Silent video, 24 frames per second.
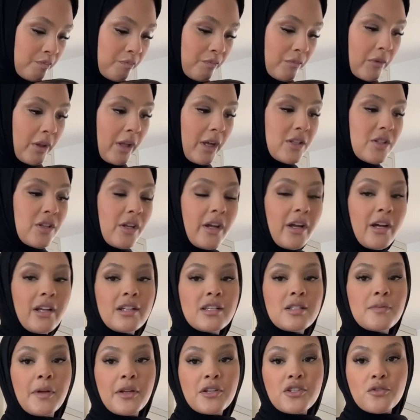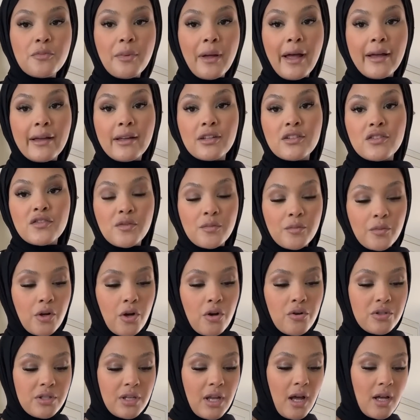Okay, so I got a special package from
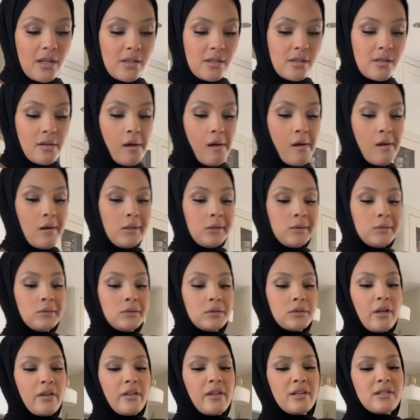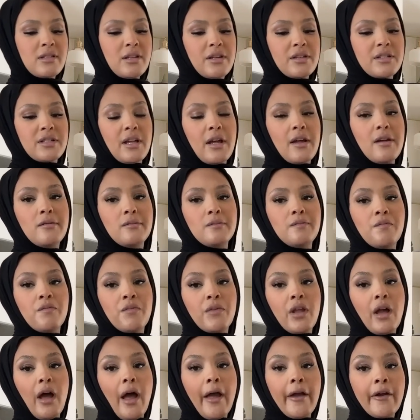Kosas. I think that's how you say it.
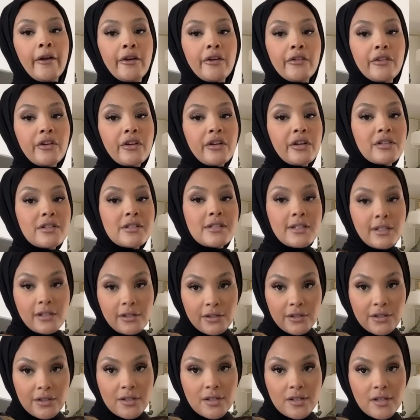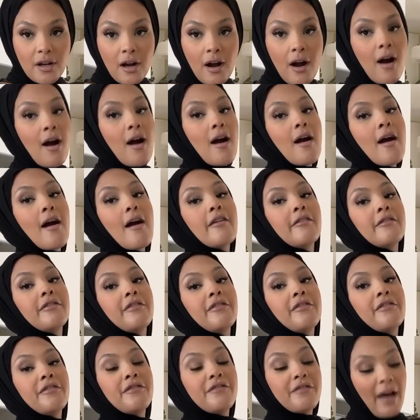I heard their concealers are
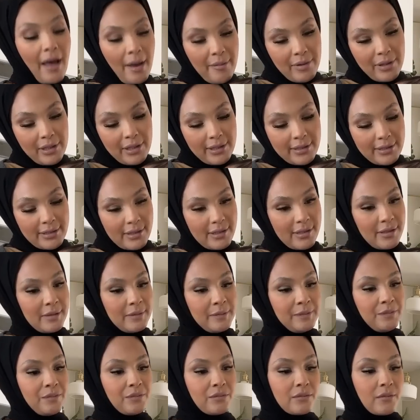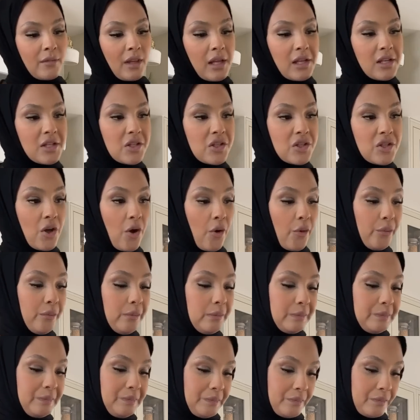fabulous. So,
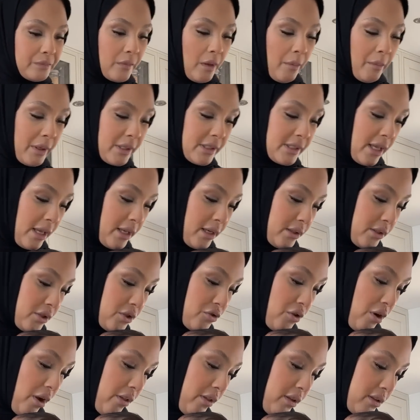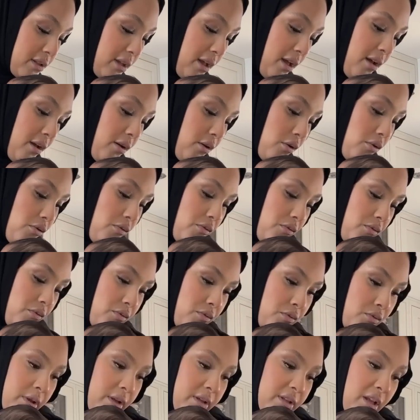I'm excited to try this out.
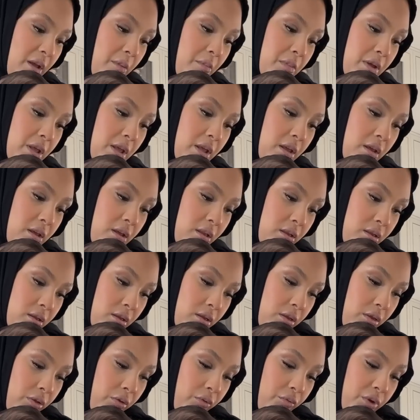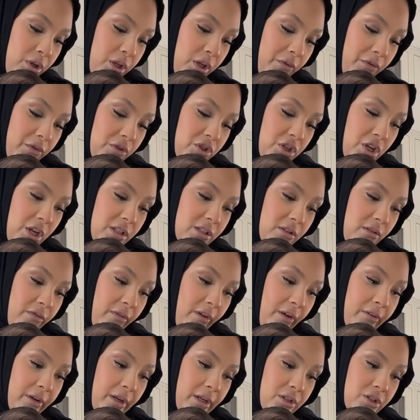They sent me three different shades of
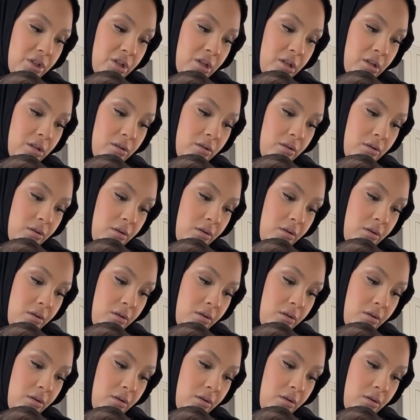foundation